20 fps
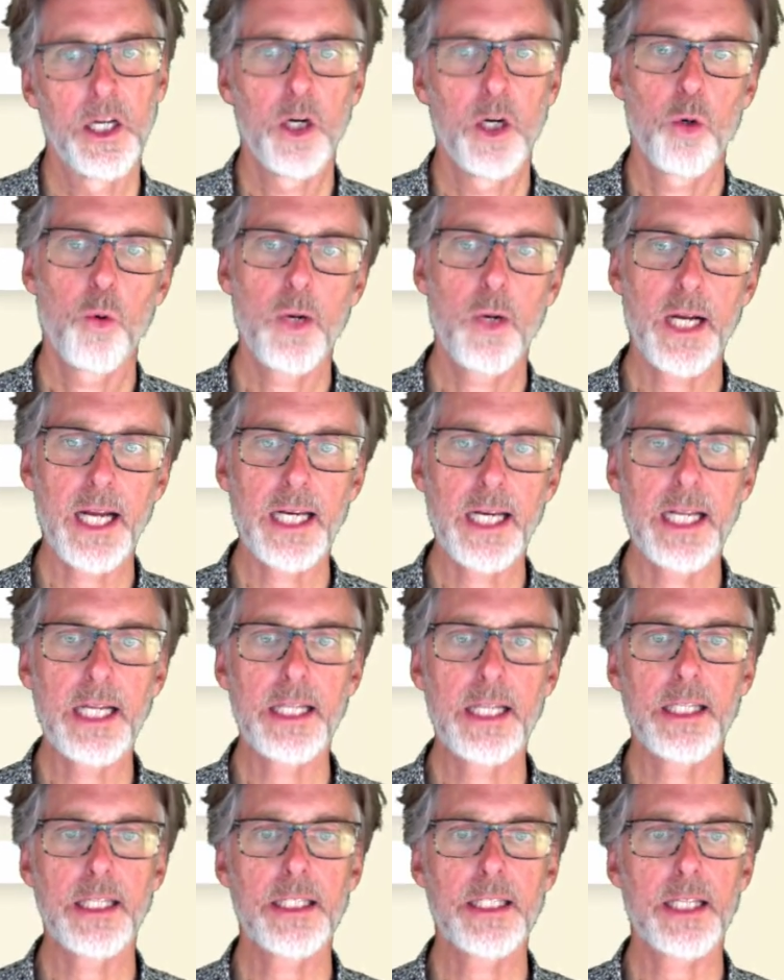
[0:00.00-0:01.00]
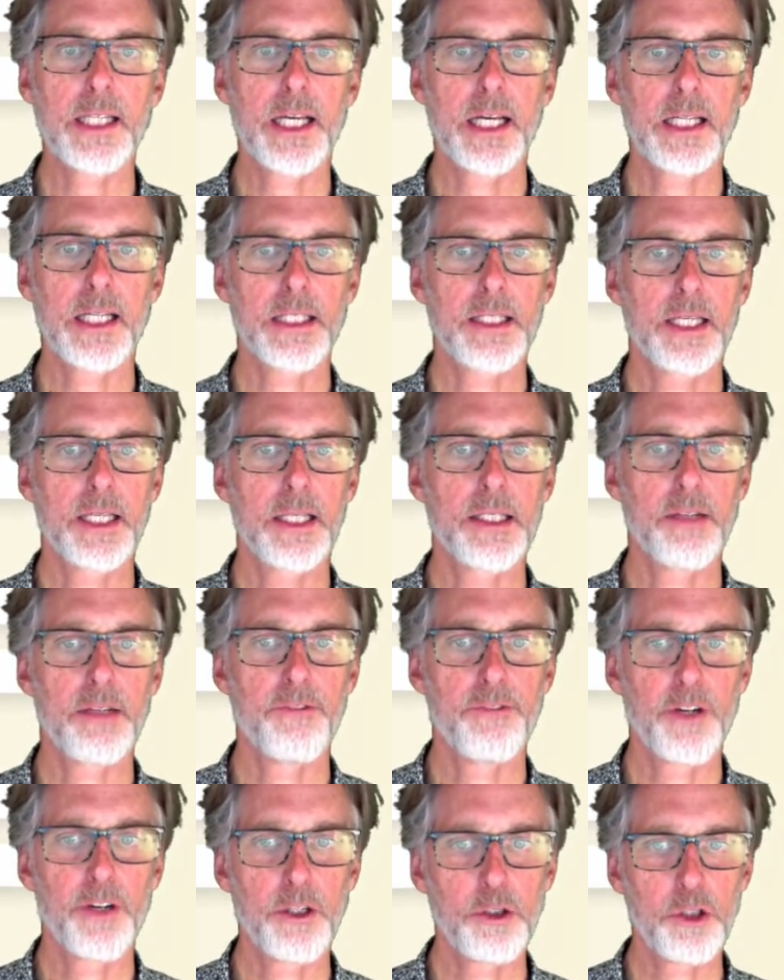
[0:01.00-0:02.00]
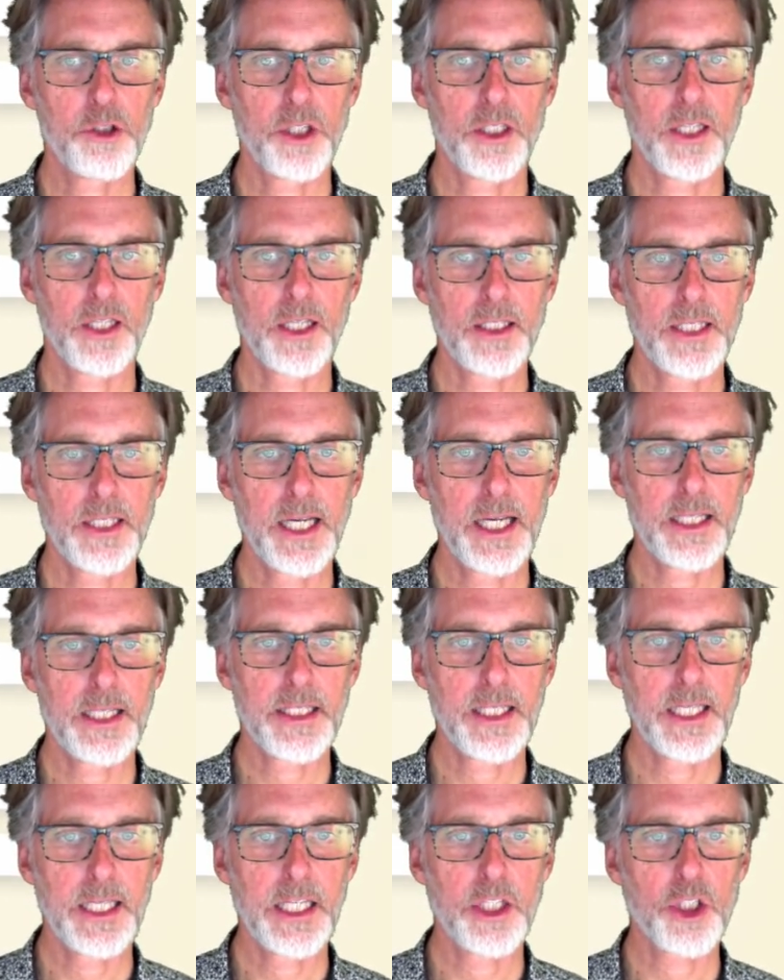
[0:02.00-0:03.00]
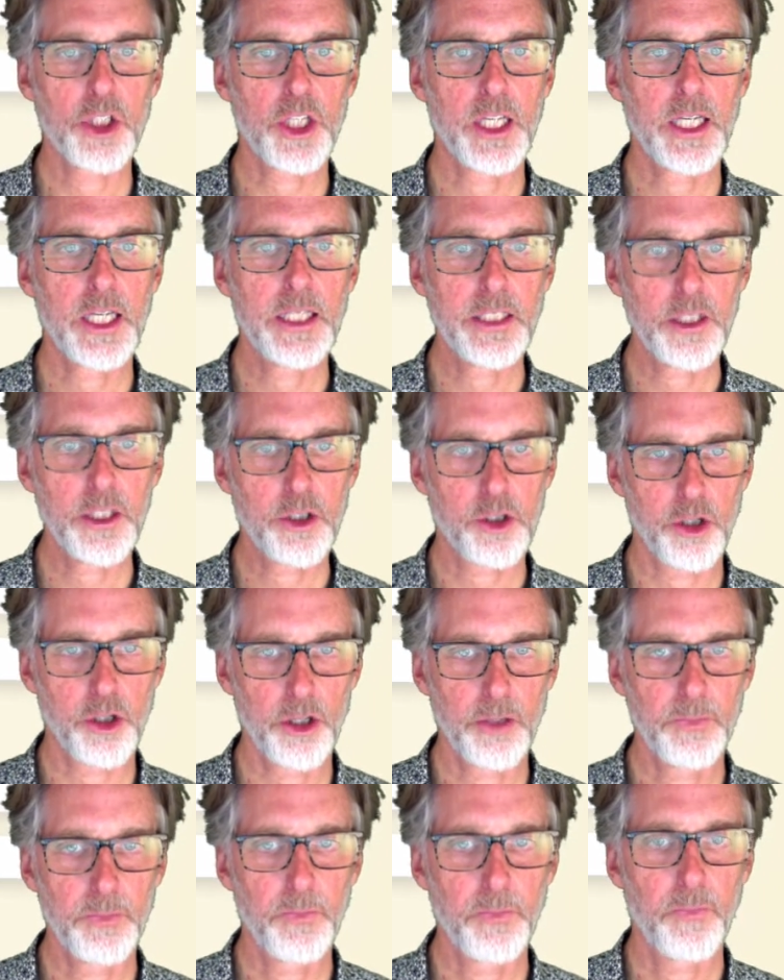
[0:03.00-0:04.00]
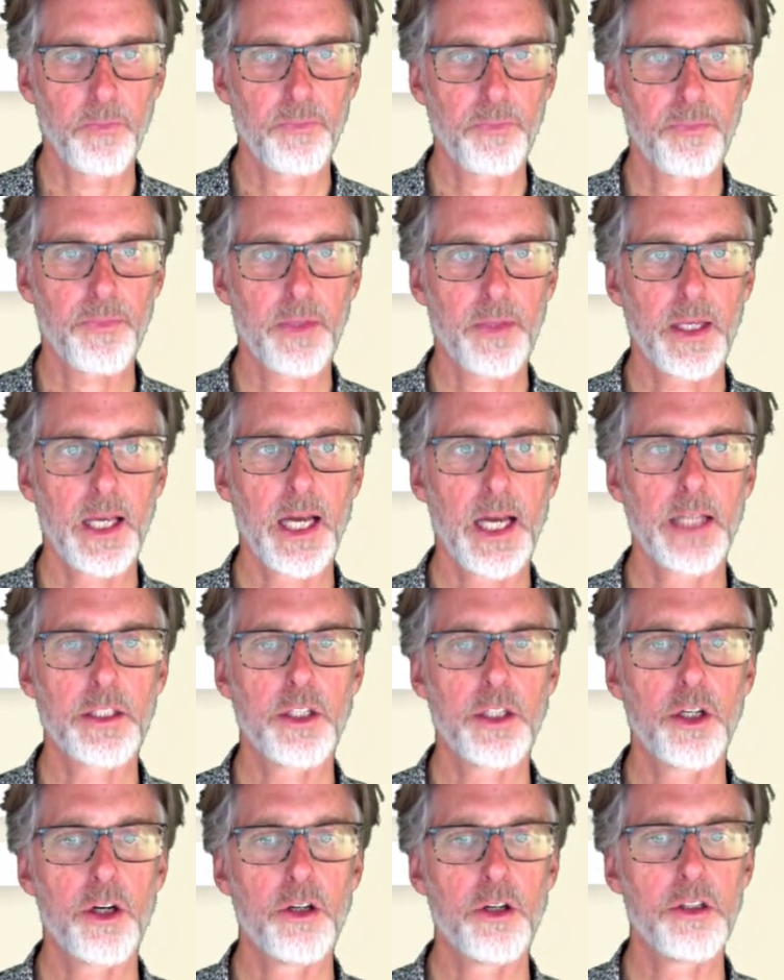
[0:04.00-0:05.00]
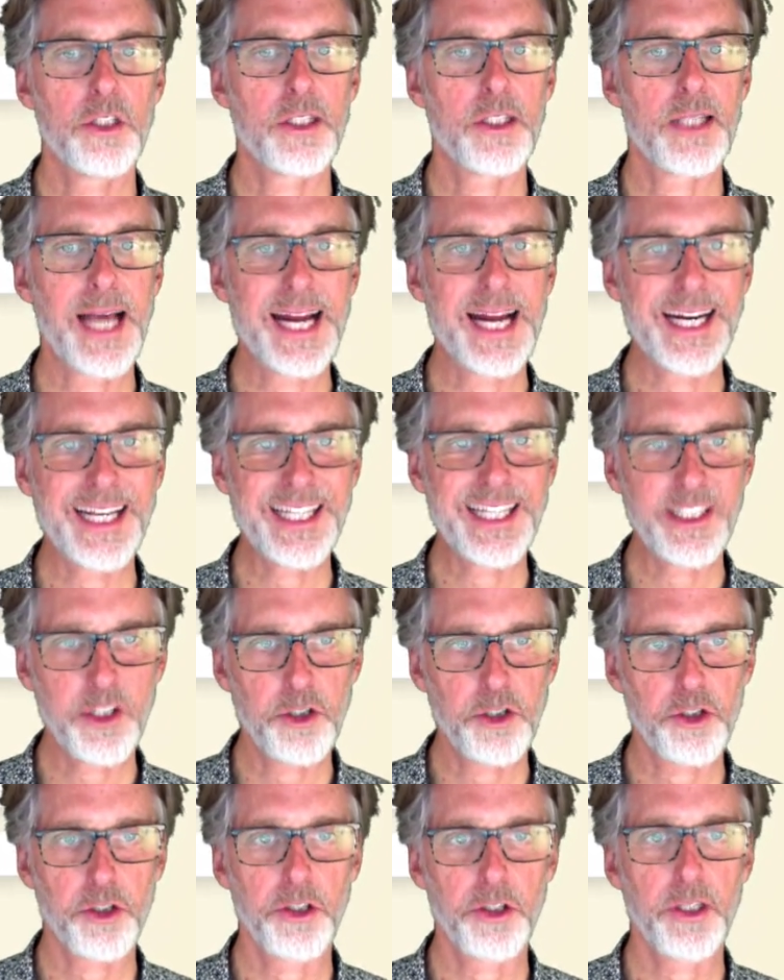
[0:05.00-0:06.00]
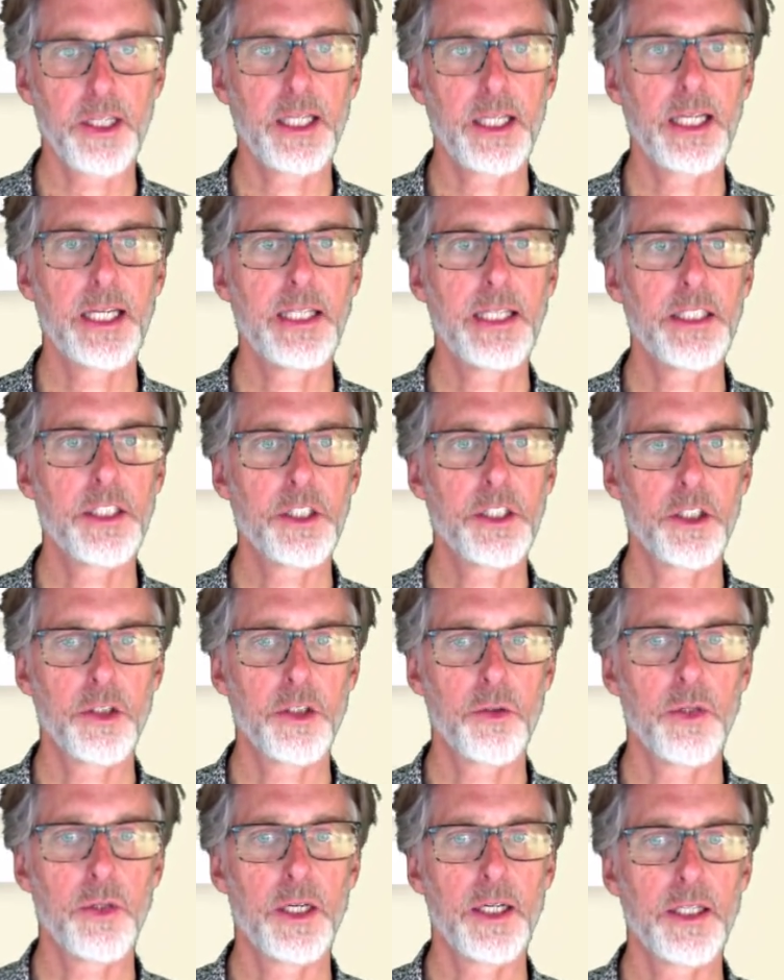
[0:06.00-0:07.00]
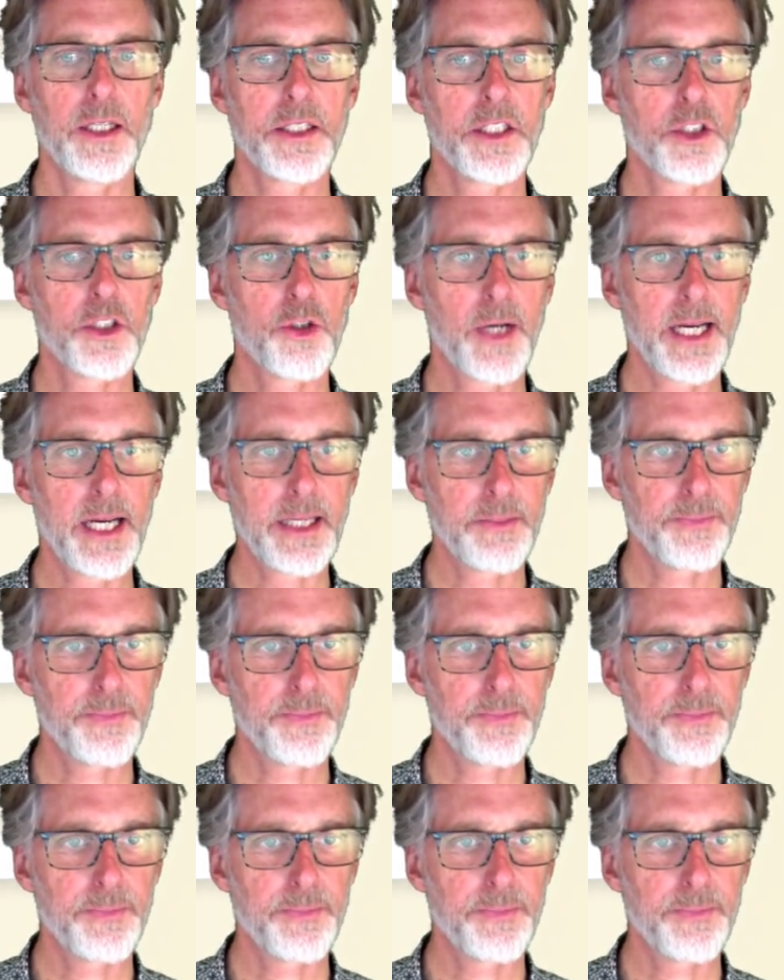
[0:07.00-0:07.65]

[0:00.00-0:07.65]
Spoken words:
What I need in this case is a function that takes each integer and turns that integer into a string.